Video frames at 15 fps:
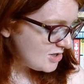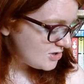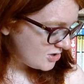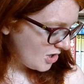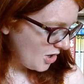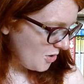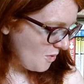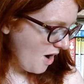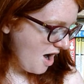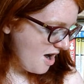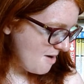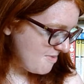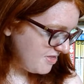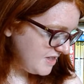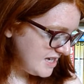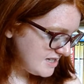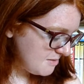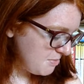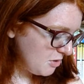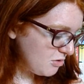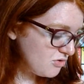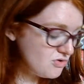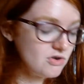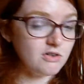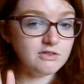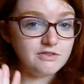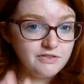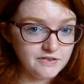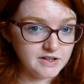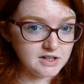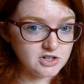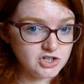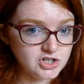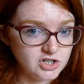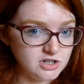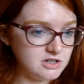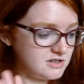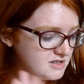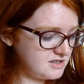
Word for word: So, um, these are both non-fiction,